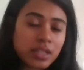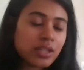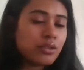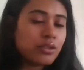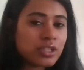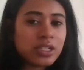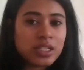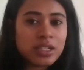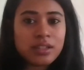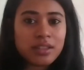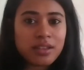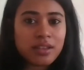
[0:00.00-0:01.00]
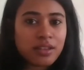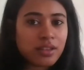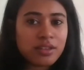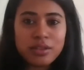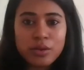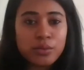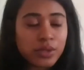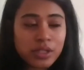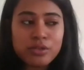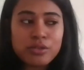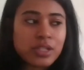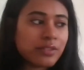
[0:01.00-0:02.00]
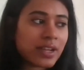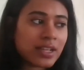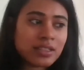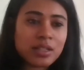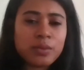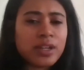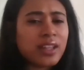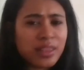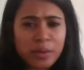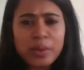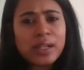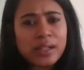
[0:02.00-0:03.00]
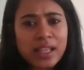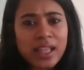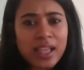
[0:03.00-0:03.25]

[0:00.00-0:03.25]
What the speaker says: you will usually find someone, and they will